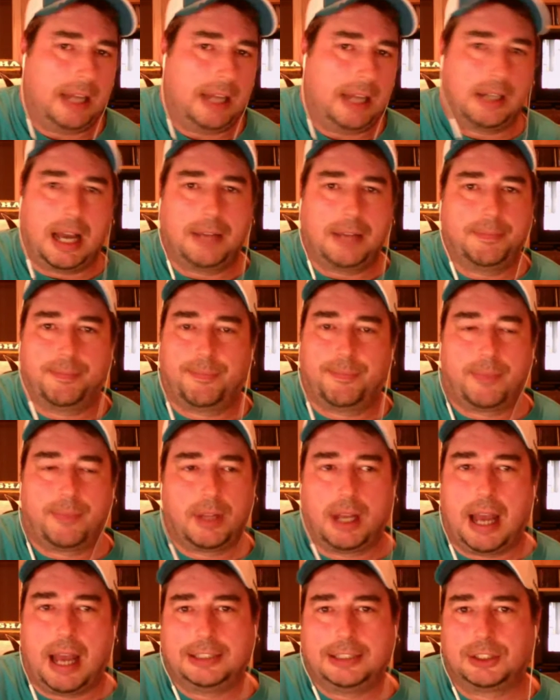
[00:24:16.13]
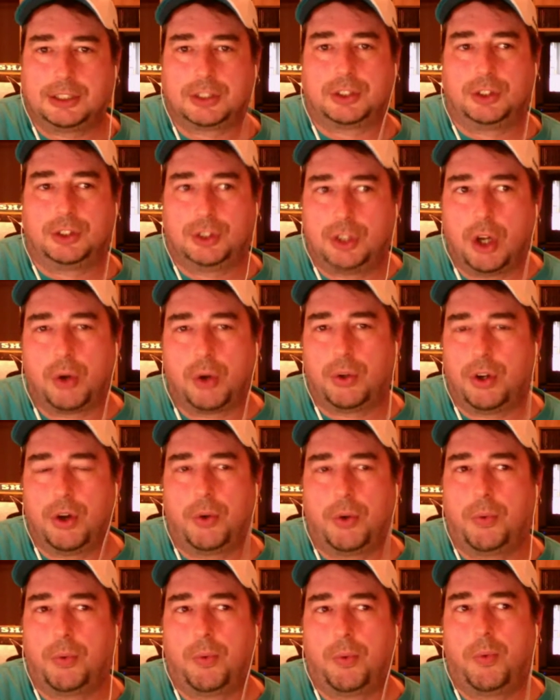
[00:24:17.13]
I just don't
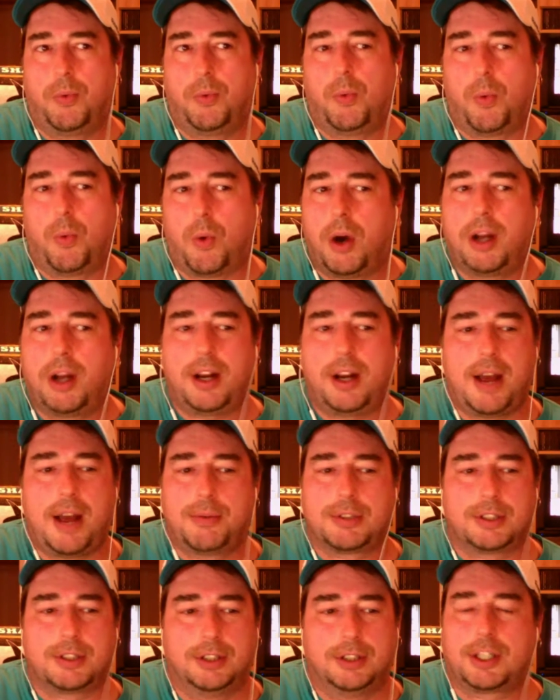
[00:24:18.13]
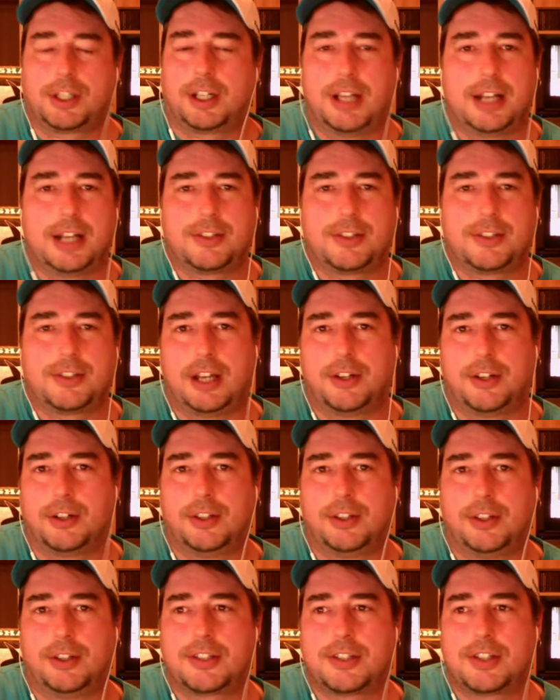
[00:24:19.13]
know what I was looking at today during
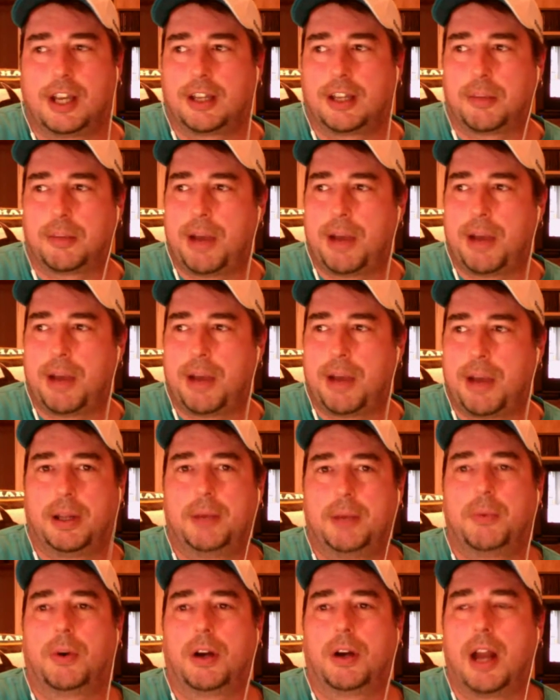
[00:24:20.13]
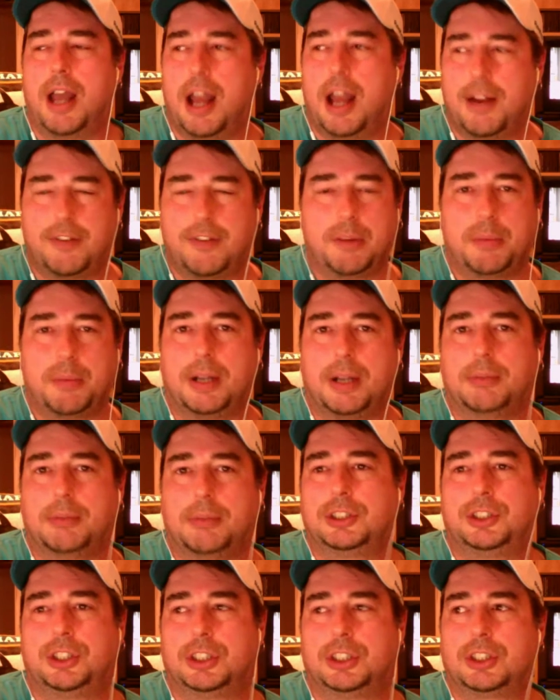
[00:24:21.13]
that second power play where everybody
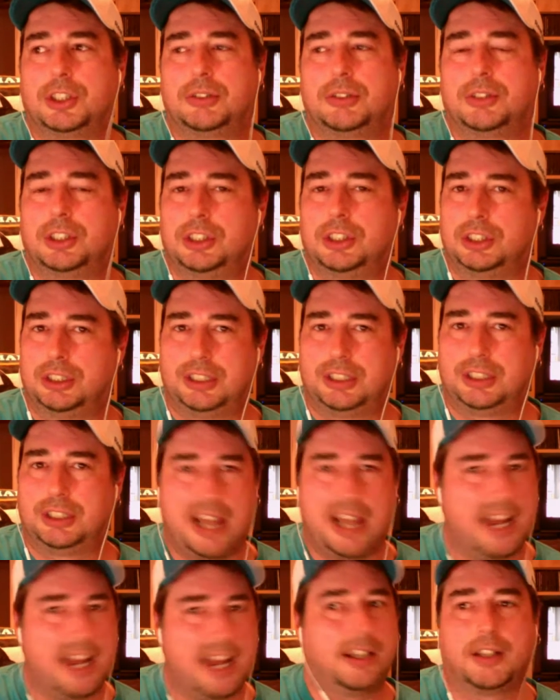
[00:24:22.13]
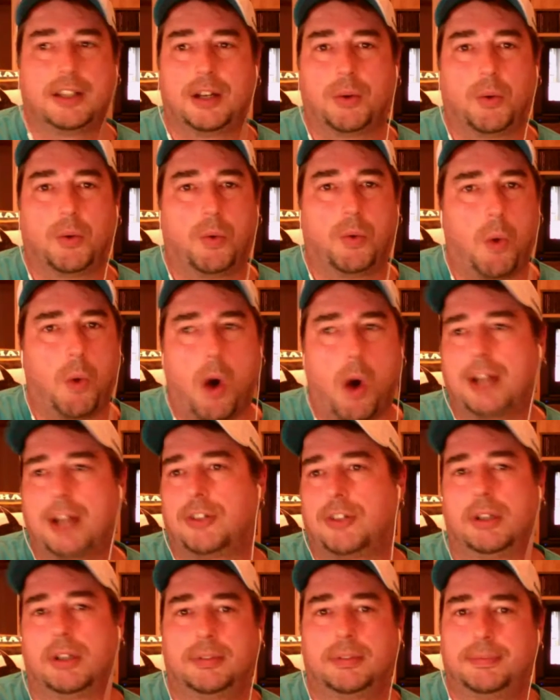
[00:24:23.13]
was just standing there
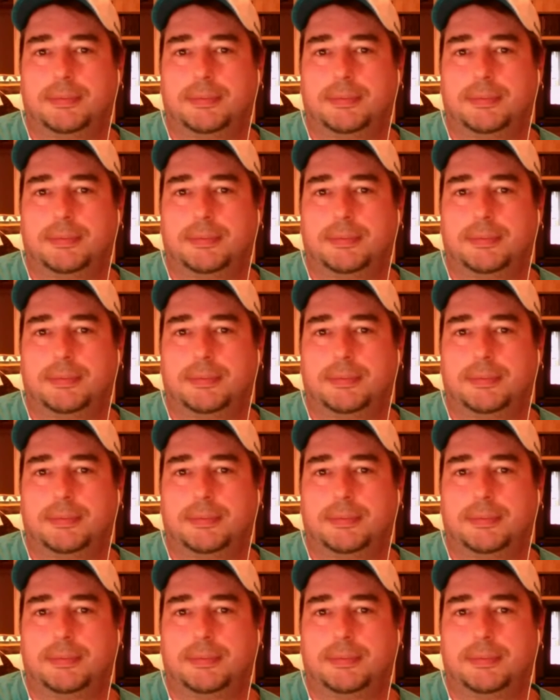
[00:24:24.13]
watching.